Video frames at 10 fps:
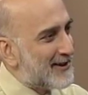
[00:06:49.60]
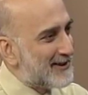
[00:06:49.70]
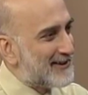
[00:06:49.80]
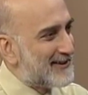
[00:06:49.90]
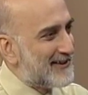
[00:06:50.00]

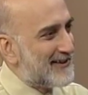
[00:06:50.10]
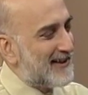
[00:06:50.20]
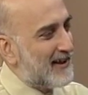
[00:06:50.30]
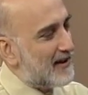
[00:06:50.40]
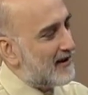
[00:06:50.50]
here
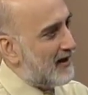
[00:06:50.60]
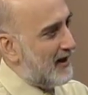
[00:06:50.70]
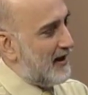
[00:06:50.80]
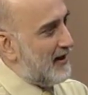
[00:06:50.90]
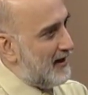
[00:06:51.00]
in
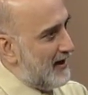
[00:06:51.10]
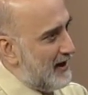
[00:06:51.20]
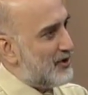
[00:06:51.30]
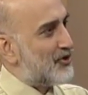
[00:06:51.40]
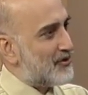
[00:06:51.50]
an
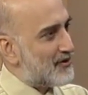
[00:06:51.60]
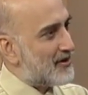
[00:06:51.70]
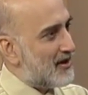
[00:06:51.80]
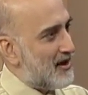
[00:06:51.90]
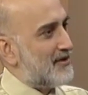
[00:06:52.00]

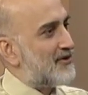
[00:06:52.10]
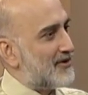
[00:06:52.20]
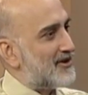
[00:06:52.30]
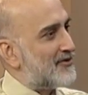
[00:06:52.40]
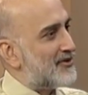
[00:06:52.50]
ancient
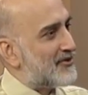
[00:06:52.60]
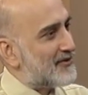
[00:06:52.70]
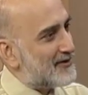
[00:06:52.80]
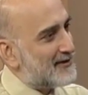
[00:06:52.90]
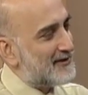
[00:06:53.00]
artistic
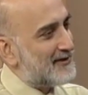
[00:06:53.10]
tradition?